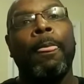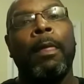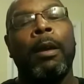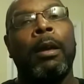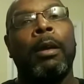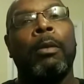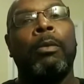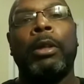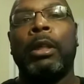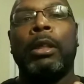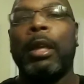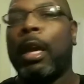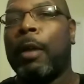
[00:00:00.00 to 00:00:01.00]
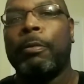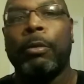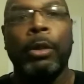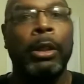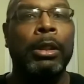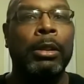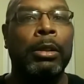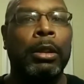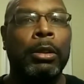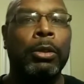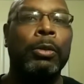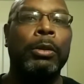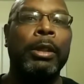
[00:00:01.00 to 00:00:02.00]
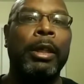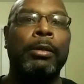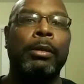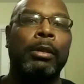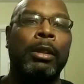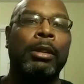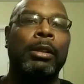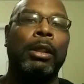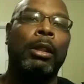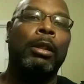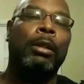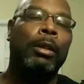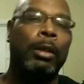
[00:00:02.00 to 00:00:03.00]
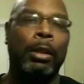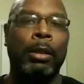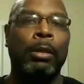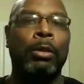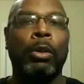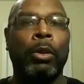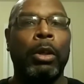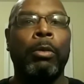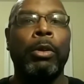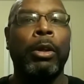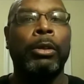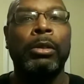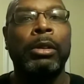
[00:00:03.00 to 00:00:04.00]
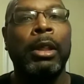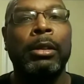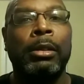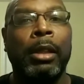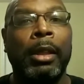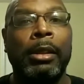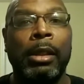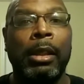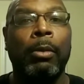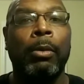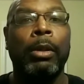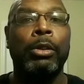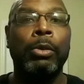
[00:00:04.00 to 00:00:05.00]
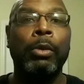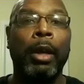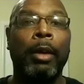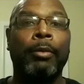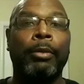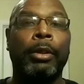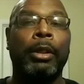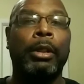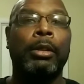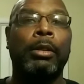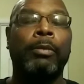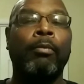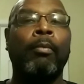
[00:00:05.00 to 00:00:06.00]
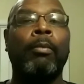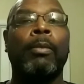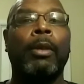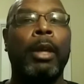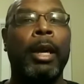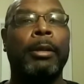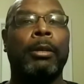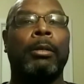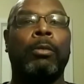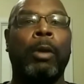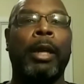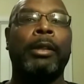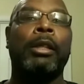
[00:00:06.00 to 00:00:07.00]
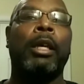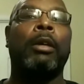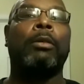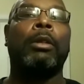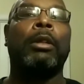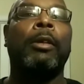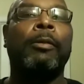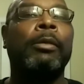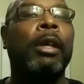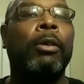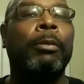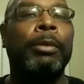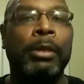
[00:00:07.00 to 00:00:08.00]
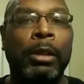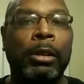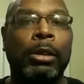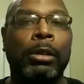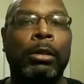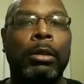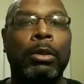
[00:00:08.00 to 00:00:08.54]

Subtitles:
We didn't have rookies in 2016, and then, here we are in 2018, and we do have rookies at the right tackle and the left tackle position.